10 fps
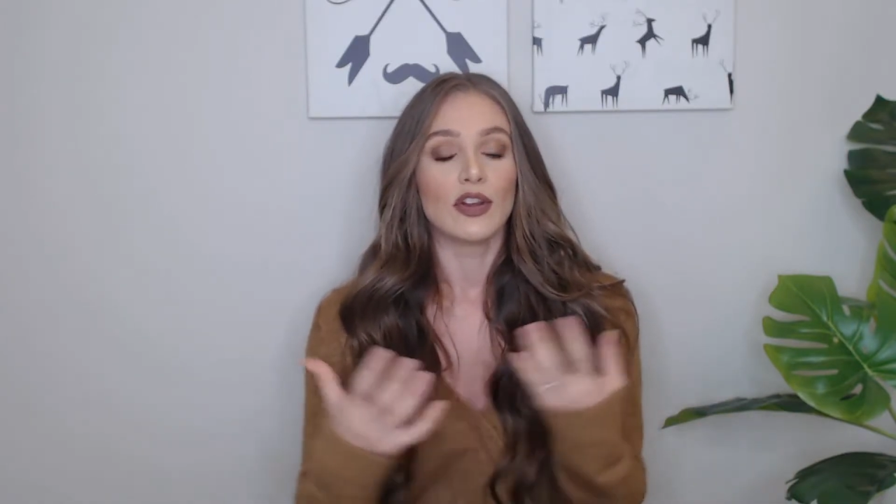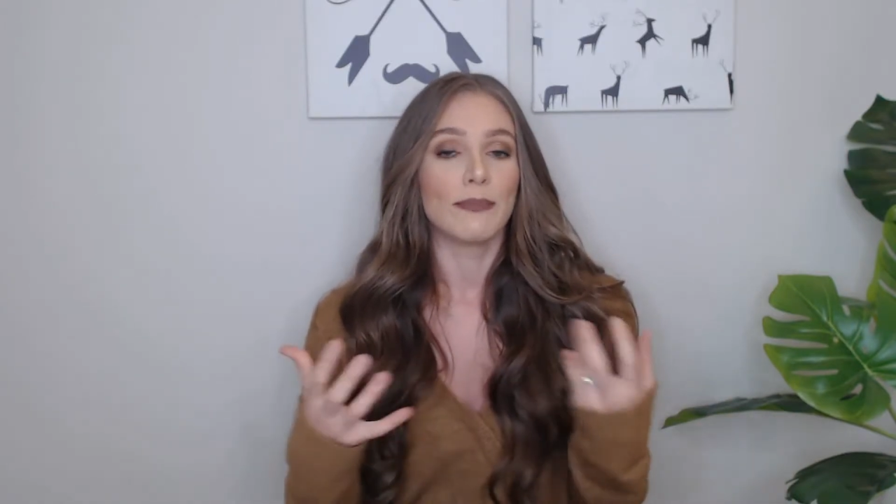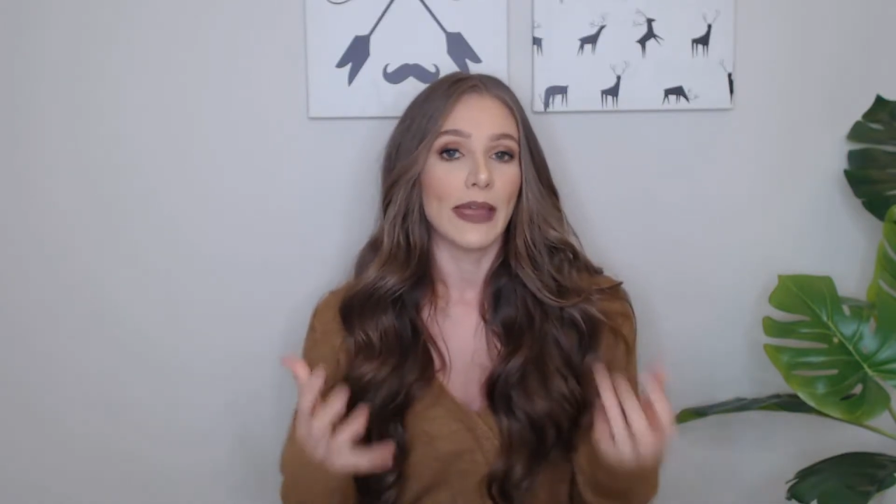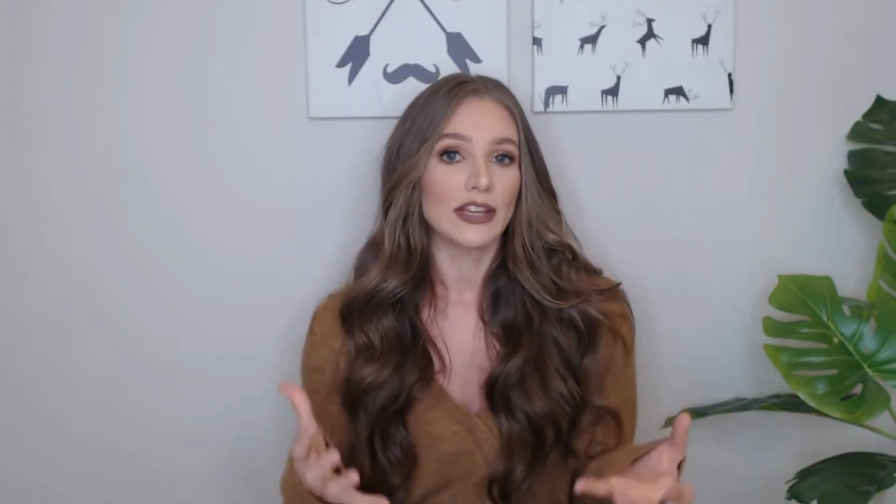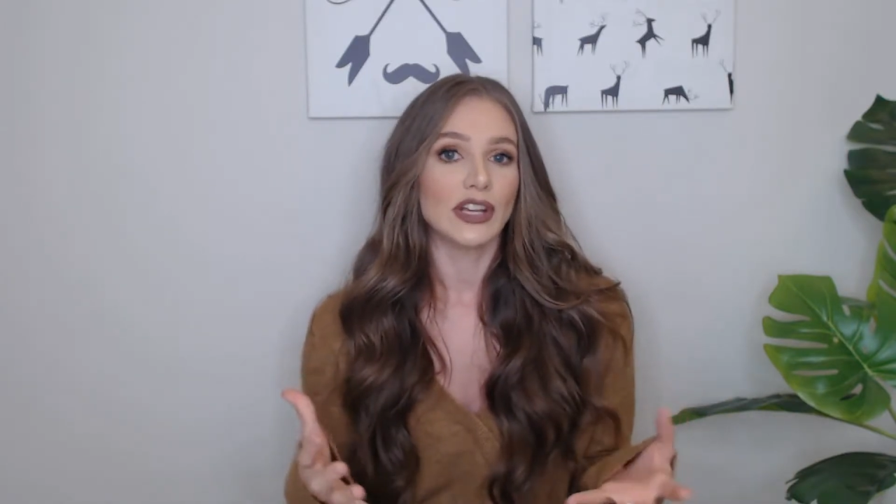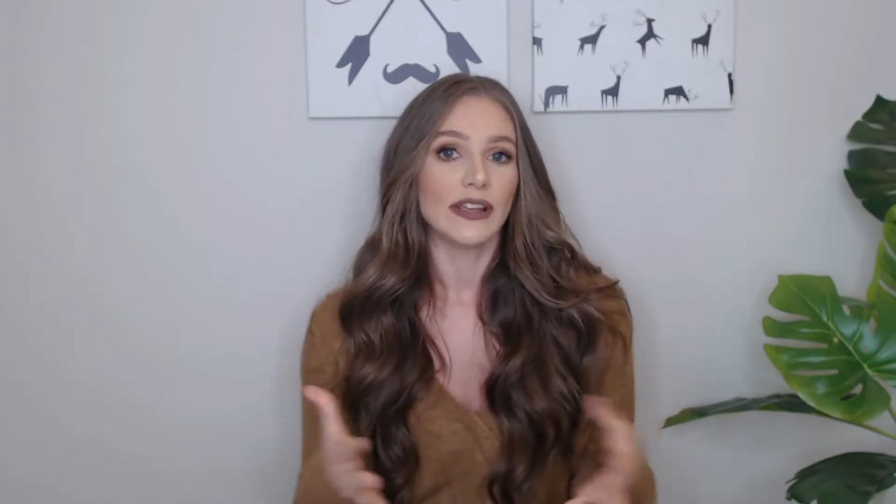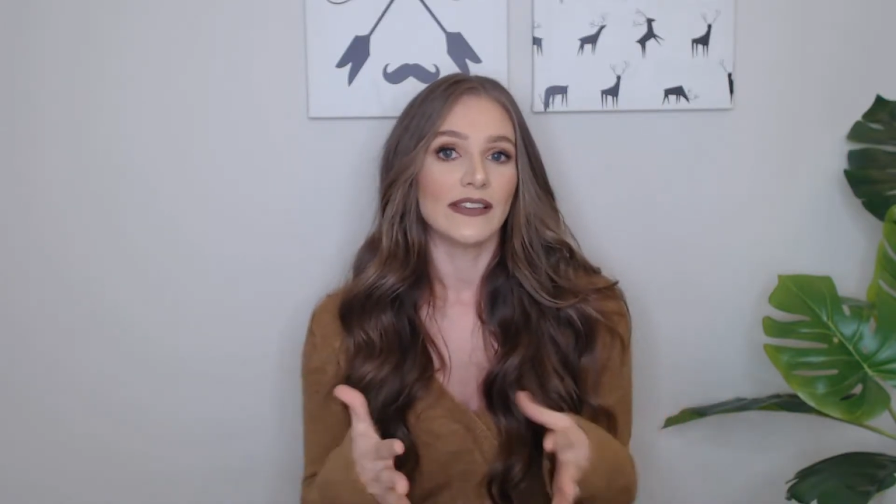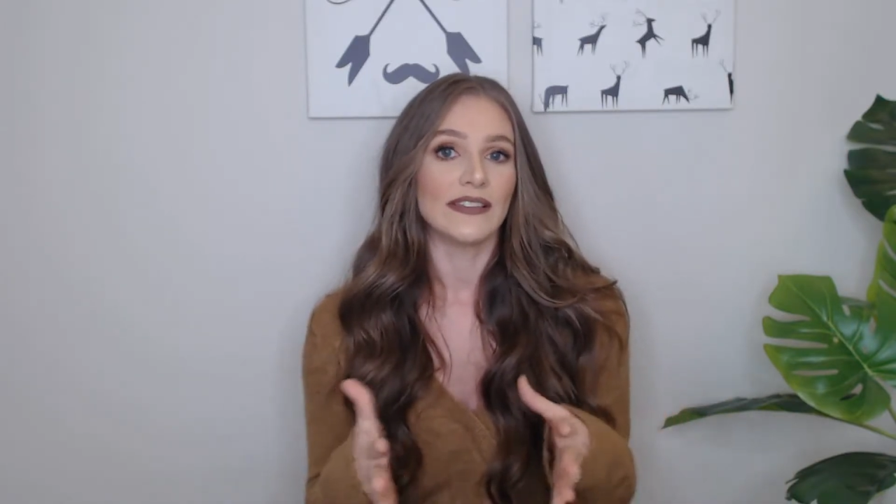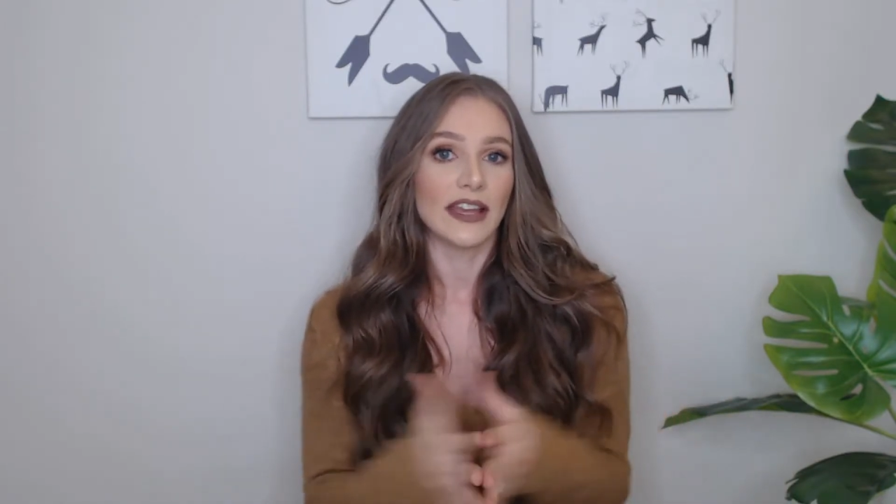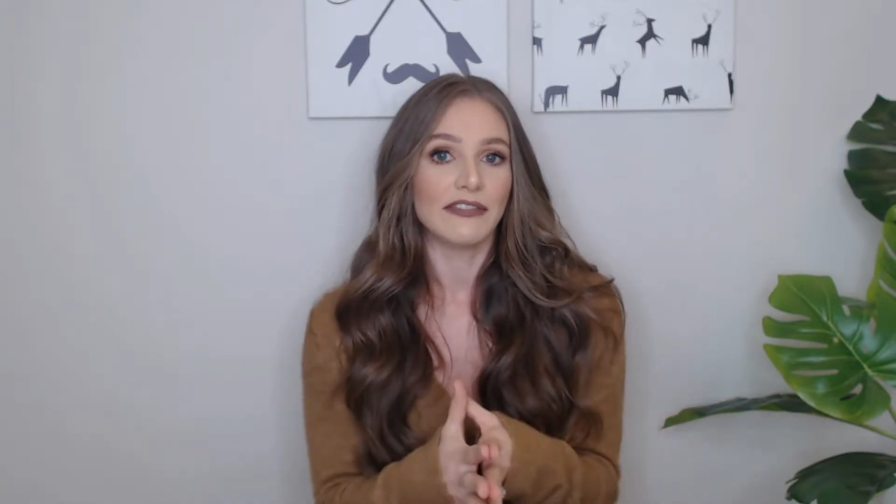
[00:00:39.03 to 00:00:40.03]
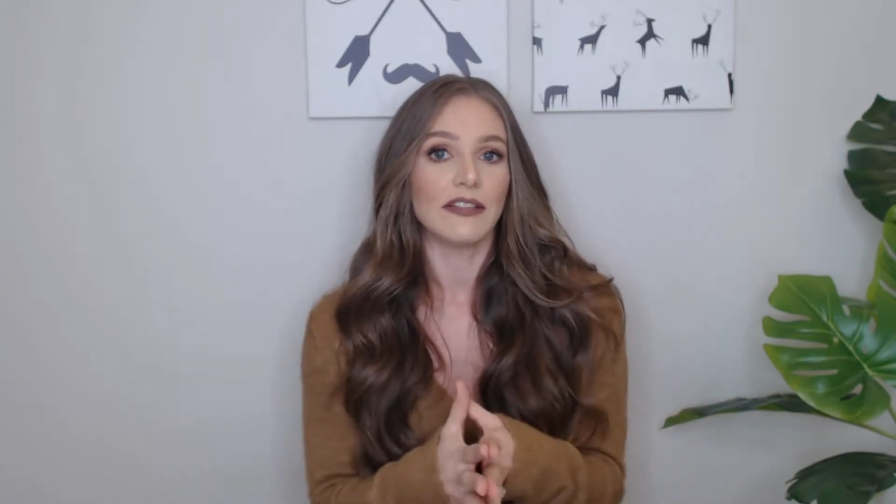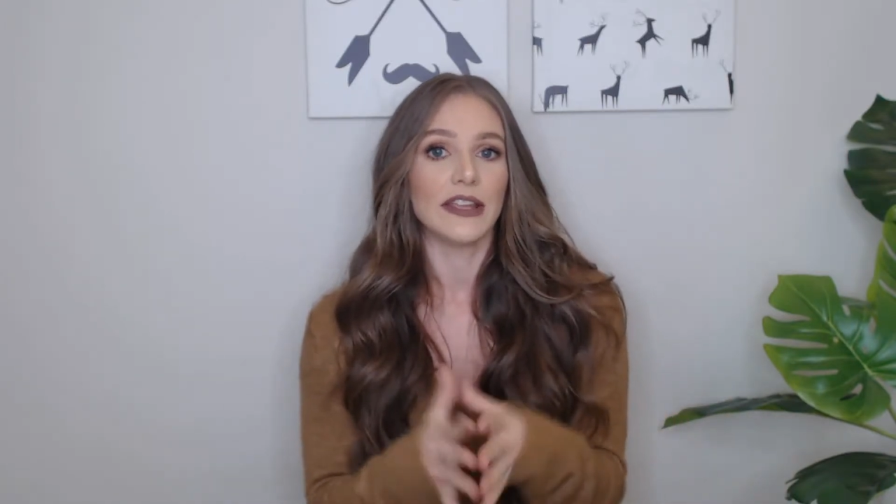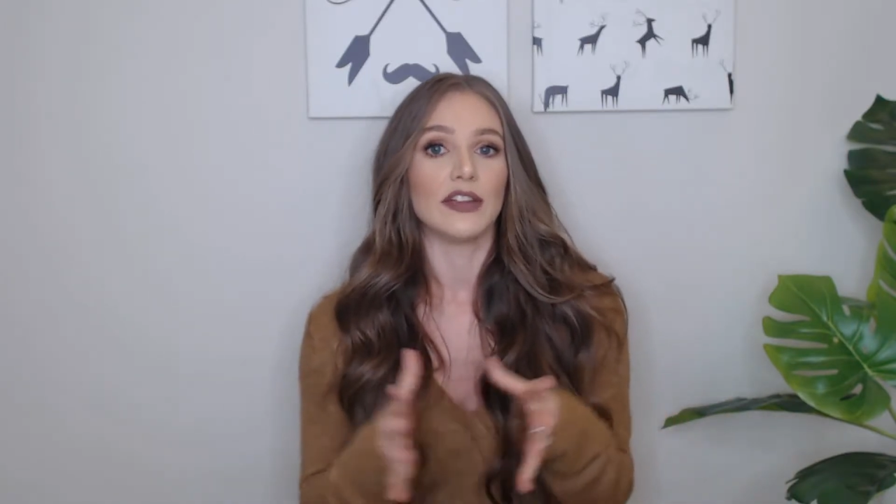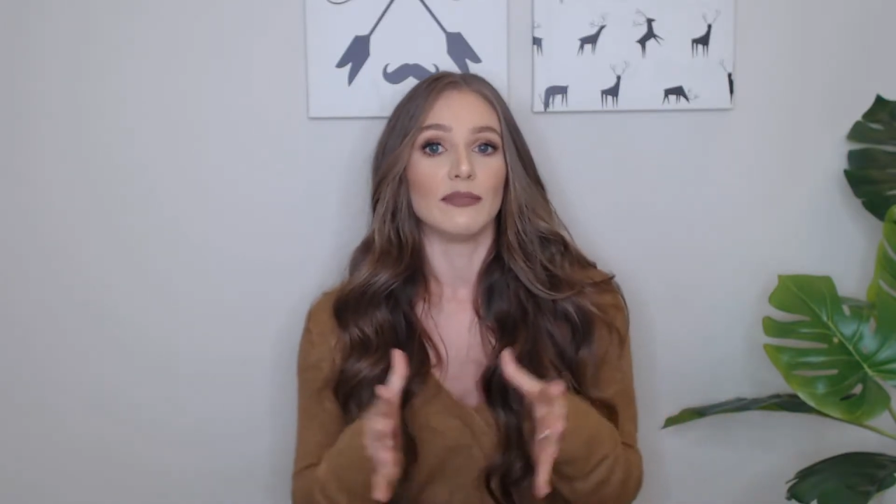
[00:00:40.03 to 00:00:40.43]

Your paycheck is definitely